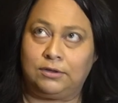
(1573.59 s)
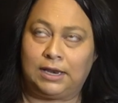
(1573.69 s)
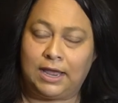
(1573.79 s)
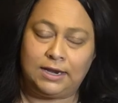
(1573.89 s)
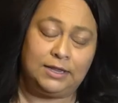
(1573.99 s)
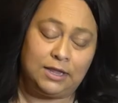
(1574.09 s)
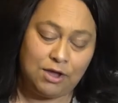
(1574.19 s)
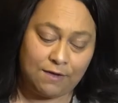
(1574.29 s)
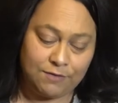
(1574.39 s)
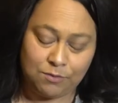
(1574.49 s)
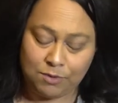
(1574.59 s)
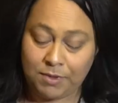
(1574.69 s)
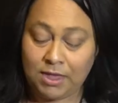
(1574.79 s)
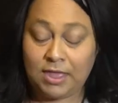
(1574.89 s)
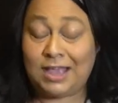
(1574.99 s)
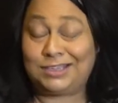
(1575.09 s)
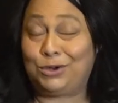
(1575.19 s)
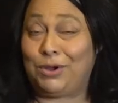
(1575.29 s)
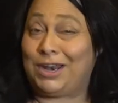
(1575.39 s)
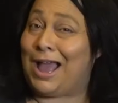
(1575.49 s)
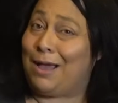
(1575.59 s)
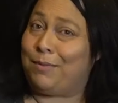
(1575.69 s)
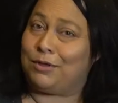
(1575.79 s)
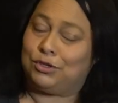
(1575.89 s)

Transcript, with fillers: the lighting that you have in your room, that's a great app.